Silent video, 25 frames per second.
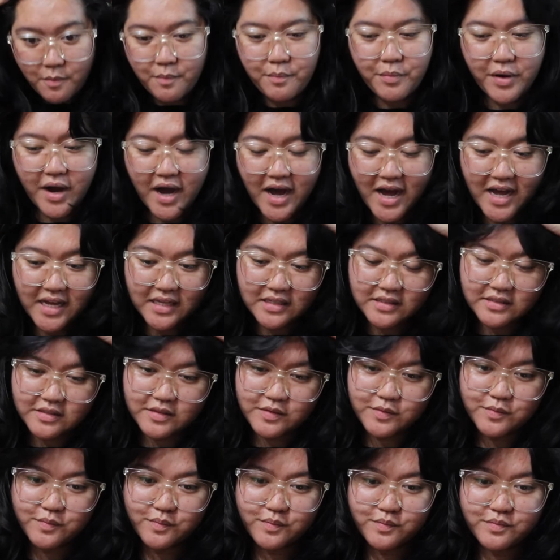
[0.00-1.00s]
but
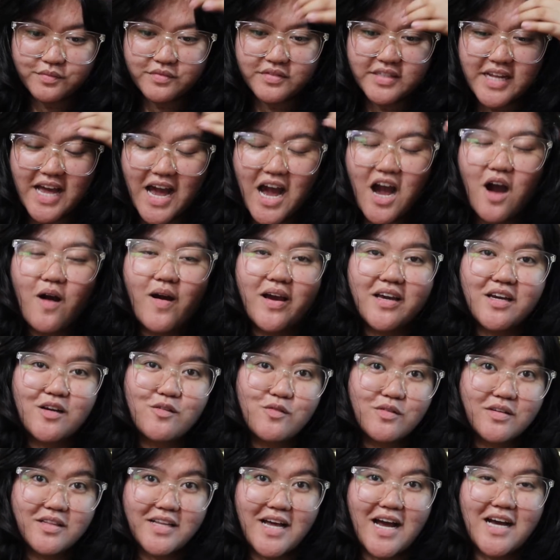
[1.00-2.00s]
now I can
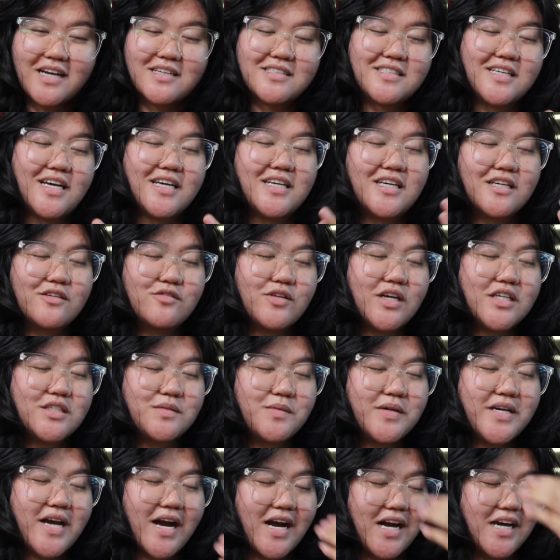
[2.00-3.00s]
relax. I can rest
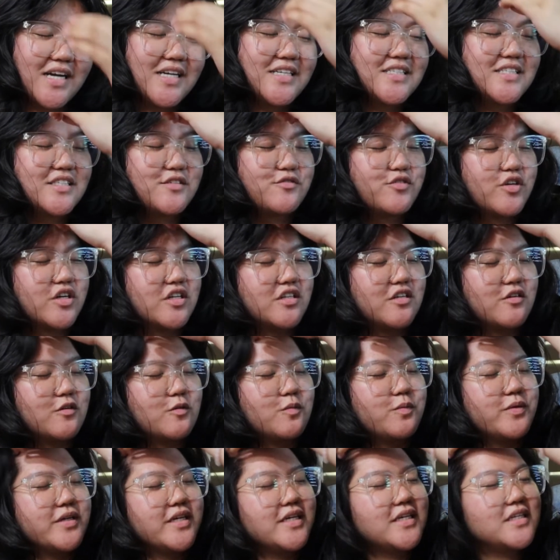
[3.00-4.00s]
my eyes for a little
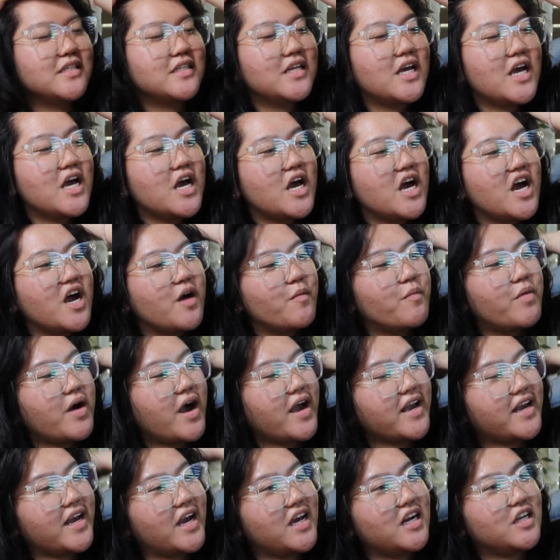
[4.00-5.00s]
bit, but
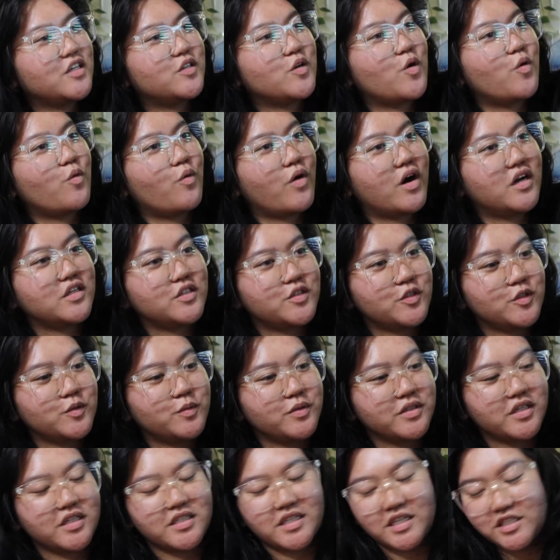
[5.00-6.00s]
I kind of don't want to
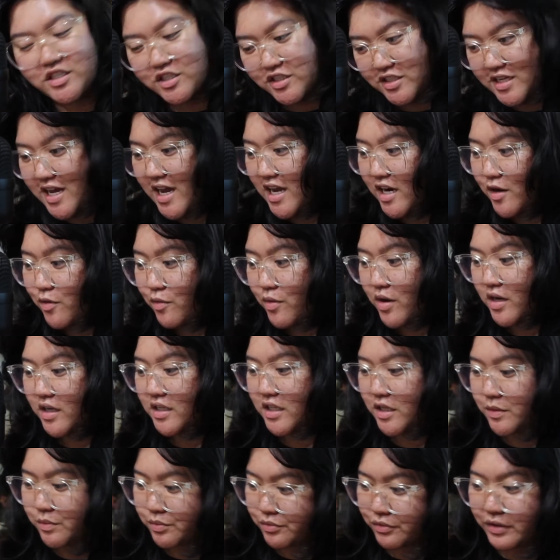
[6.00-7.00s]
because I just kind of want to
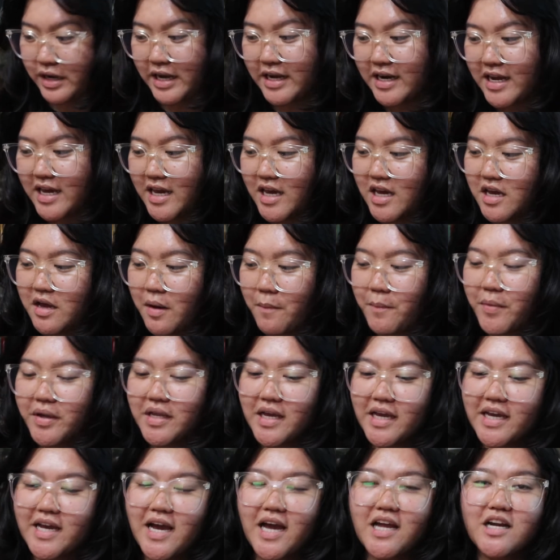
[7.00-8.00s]
keep reading, but
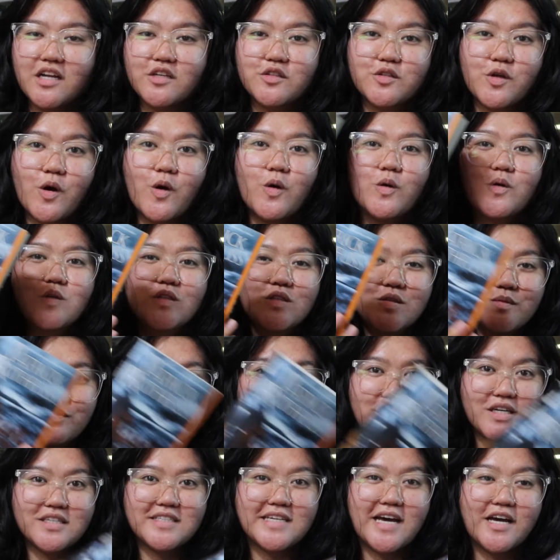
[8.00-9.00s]
I kind of don't
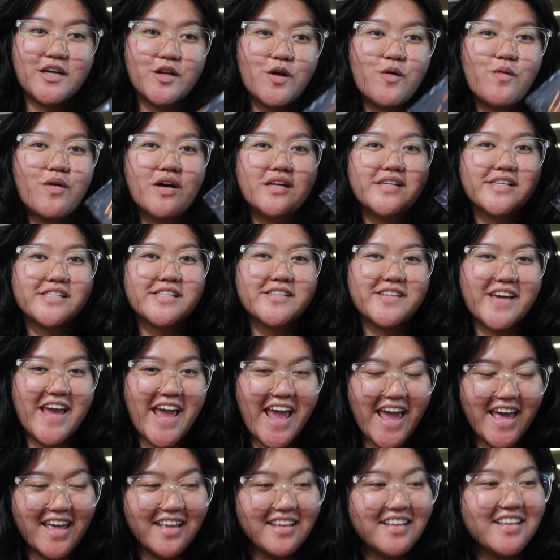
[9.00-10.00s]
because I don't want it to
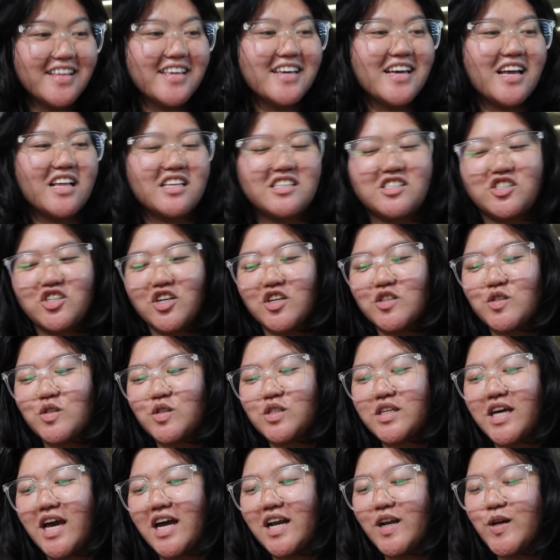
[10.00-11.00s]
end. It's
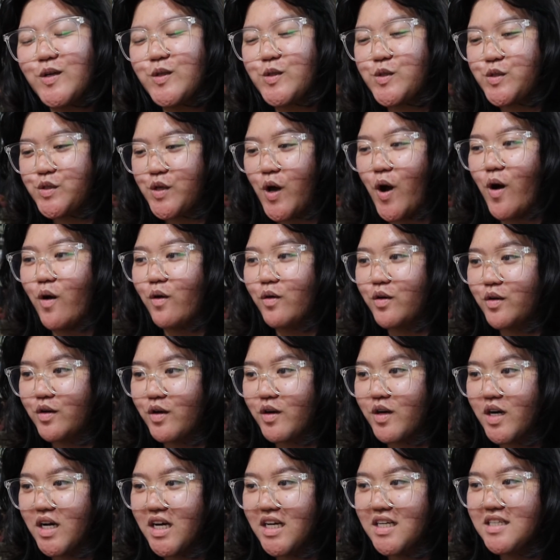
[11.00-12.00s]
just getting so
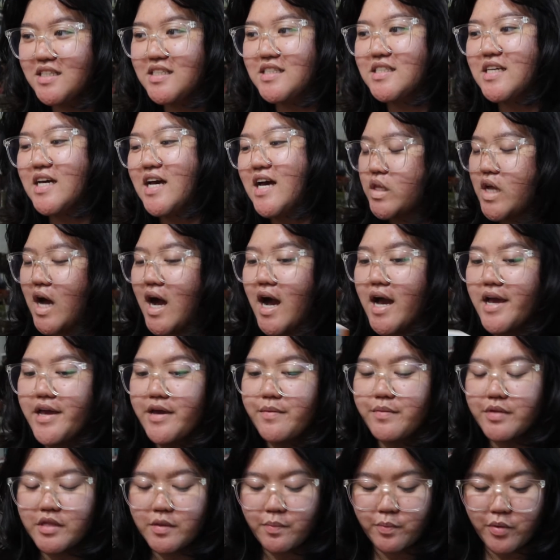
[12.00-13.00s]
good. I
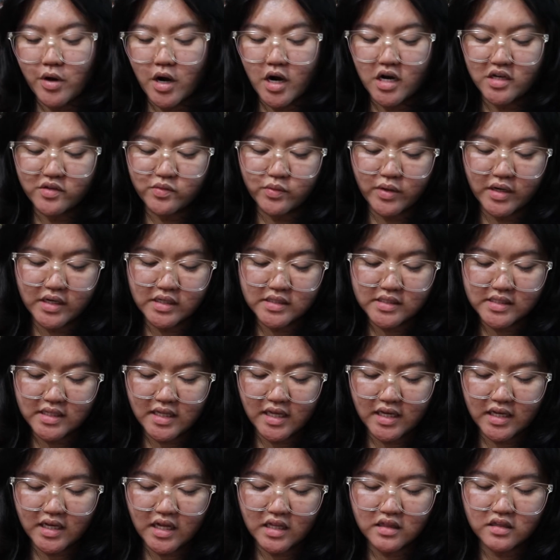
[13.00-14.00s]
am in the part where it's
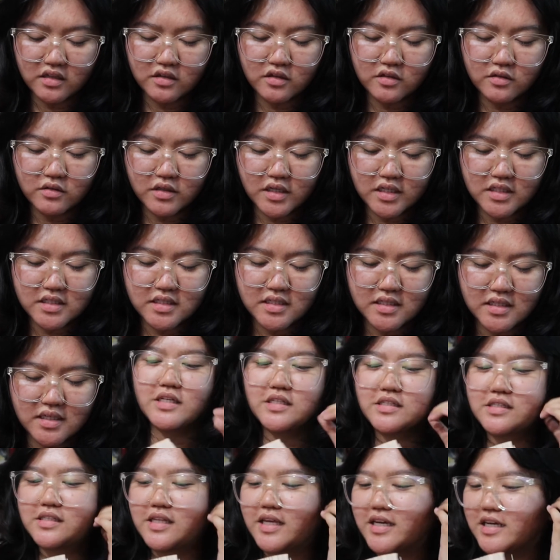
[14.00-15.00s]
like a little
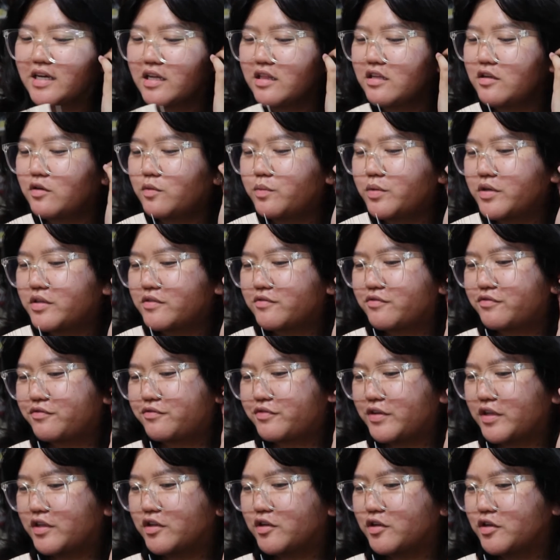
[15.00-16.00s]
it's like a little bit
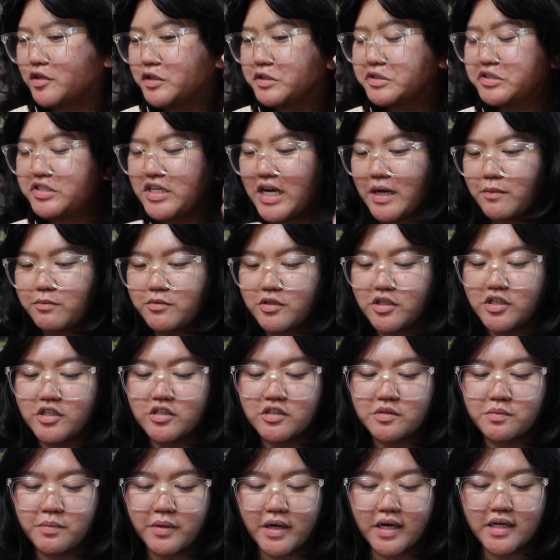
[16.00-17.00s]
filler
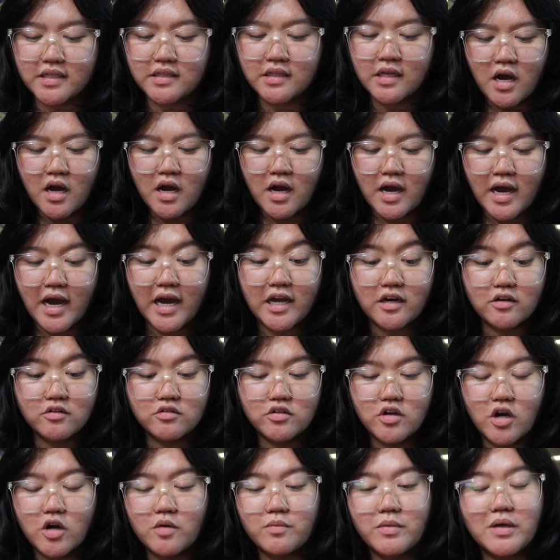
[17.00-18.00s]
chapters, but I don't
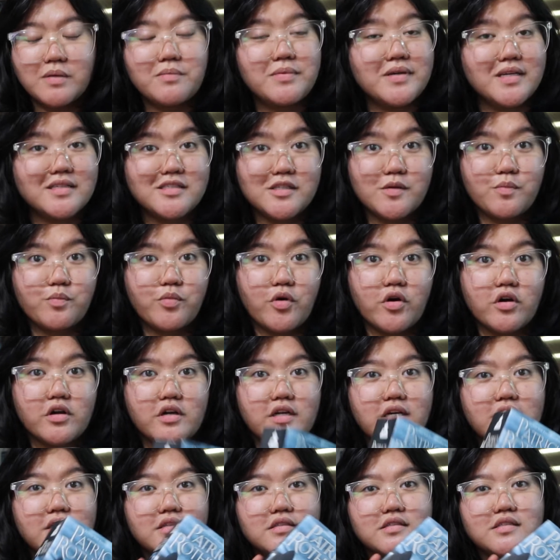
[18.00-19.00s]
know, maybe it's
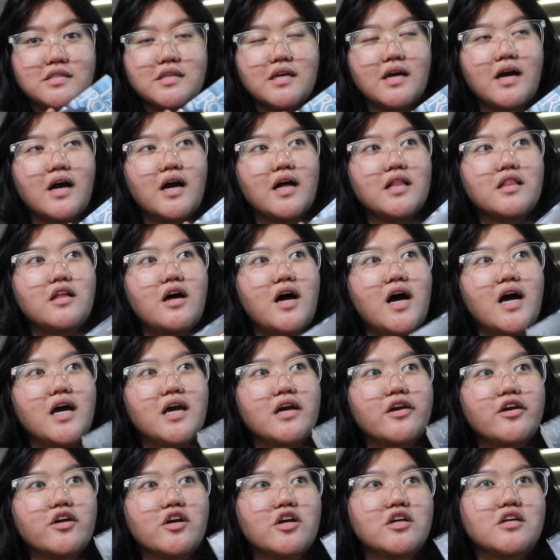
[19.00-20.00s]
important.
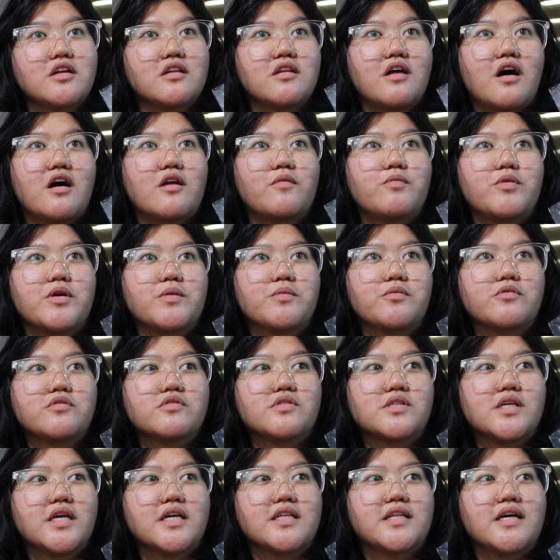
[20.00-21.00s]
I heard a lot of people
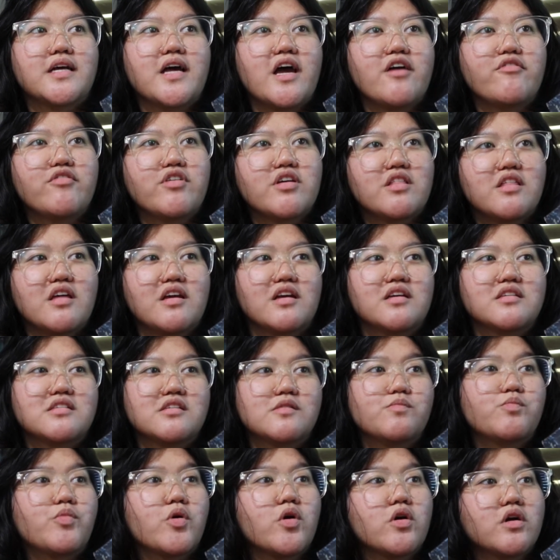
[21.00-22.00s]
say that everything is
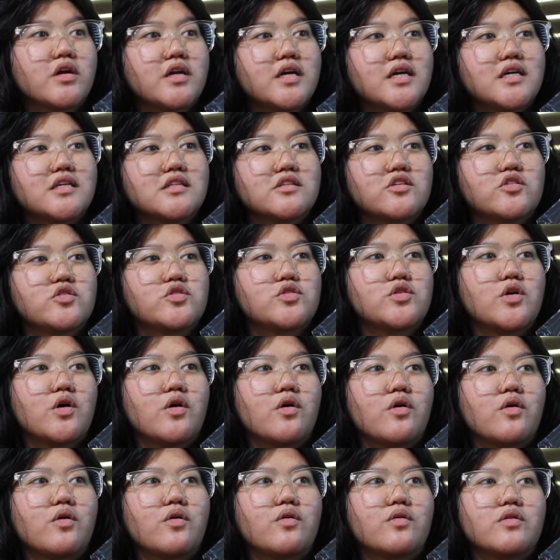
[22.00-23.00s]
important,
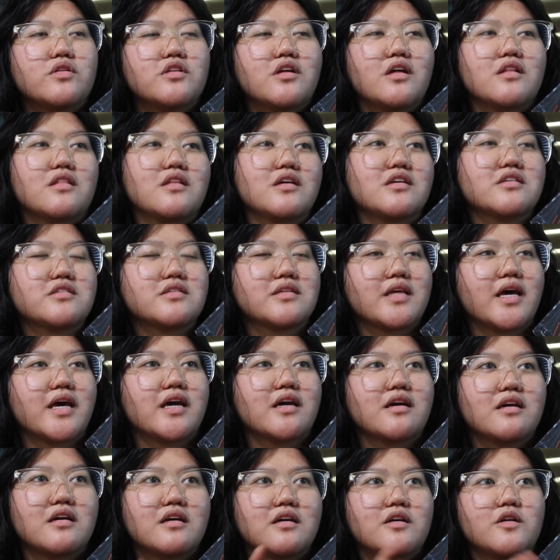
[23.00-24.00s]
so nothing's
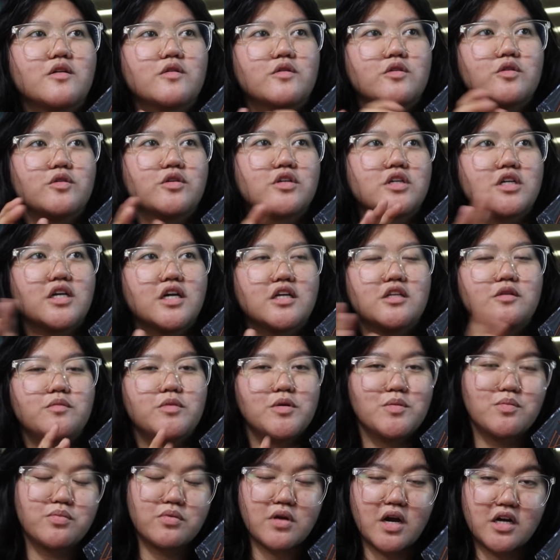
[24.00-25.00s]
like gonna
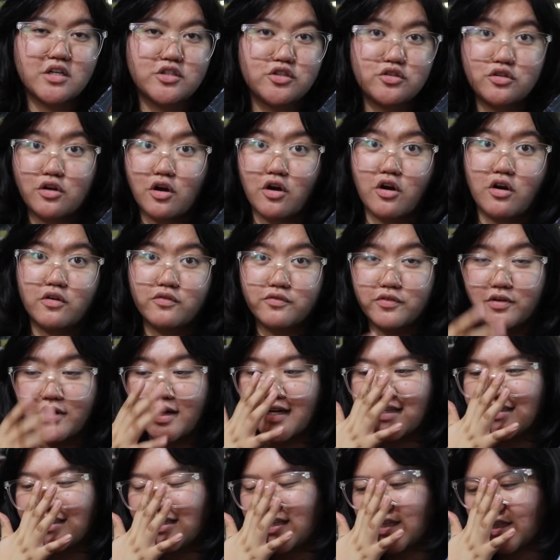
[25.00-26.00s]
be brushed off or
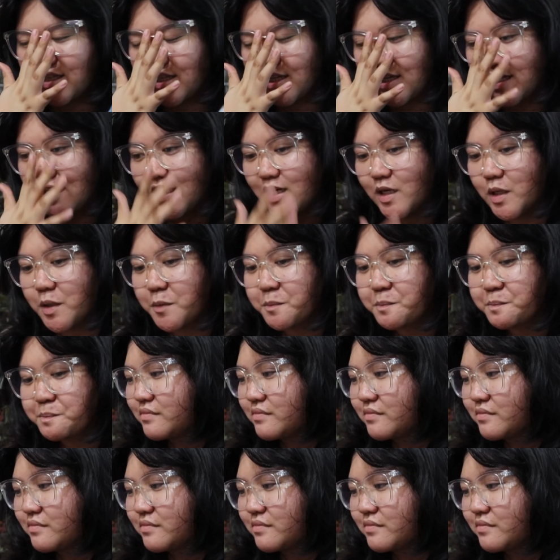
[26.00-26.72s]
anything.